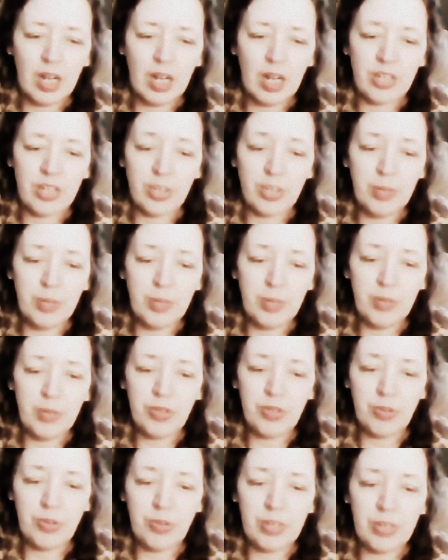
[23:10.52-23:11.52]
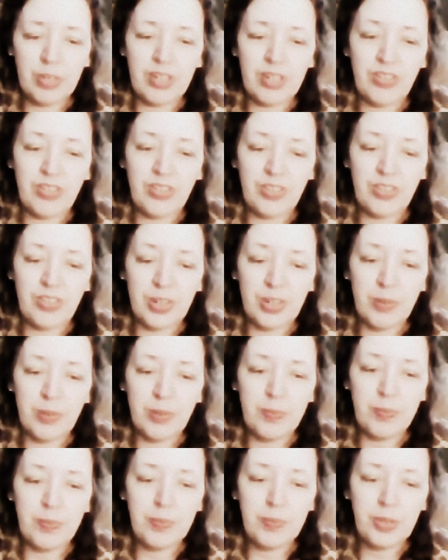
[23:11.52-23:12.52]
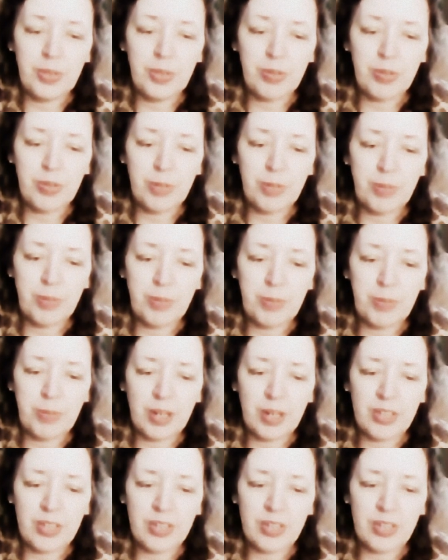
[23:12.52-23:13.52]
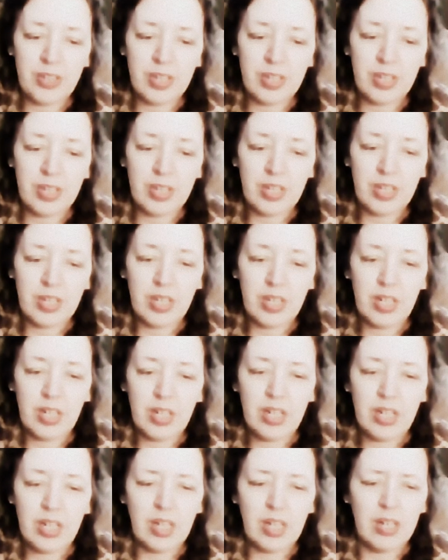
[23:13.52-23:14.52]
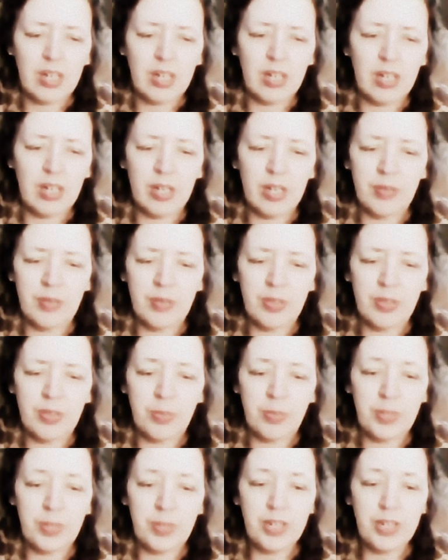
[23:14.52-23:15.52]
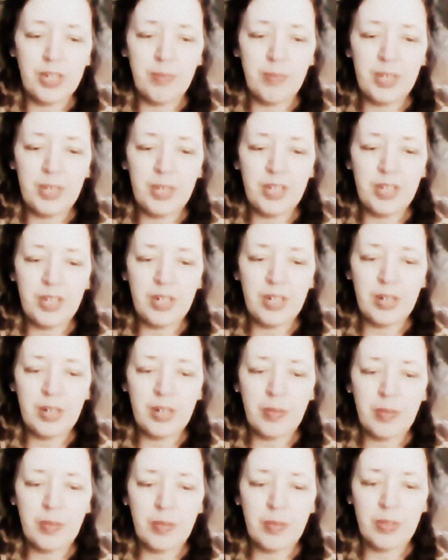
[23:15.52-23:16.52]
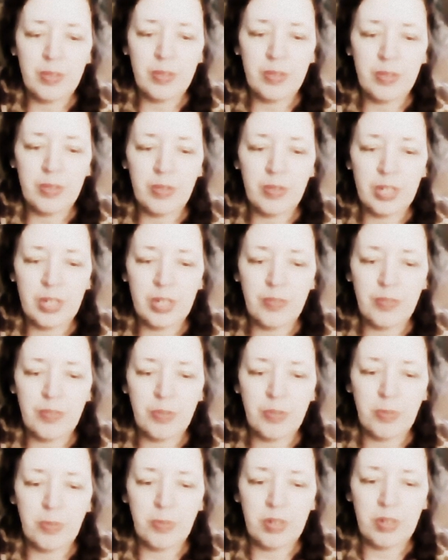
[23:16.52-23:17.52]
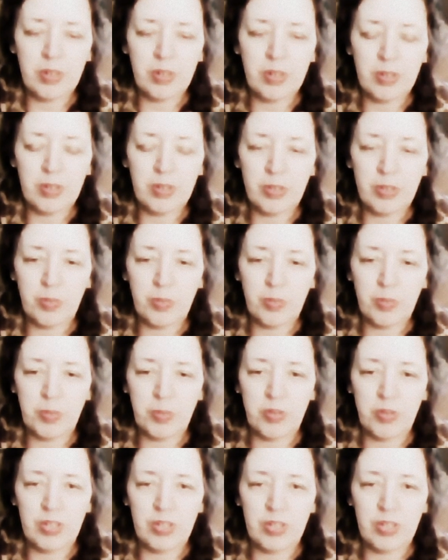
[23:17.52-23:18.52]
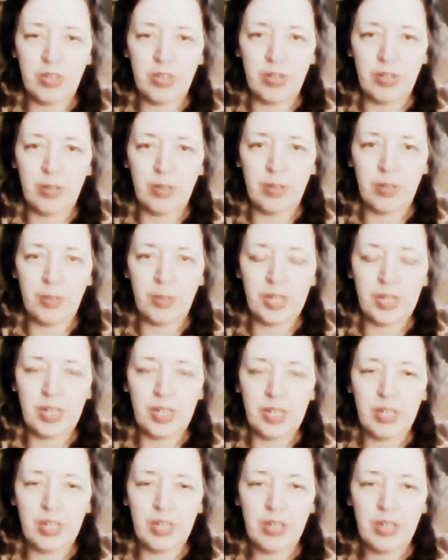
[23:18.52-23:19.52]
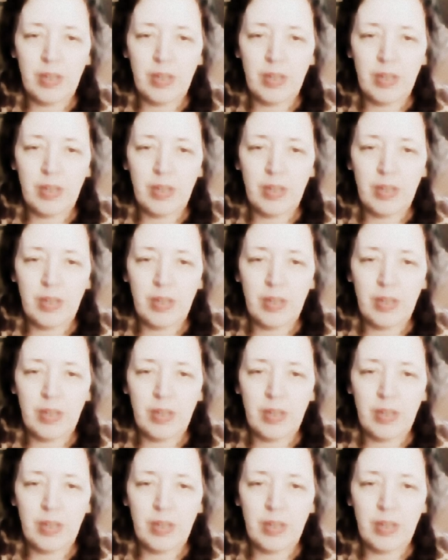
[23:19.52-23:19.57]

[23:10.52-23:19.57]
Somebody was doing a Sims creepypasta. So Pinkamena was transformed into this woman dressed all in pink.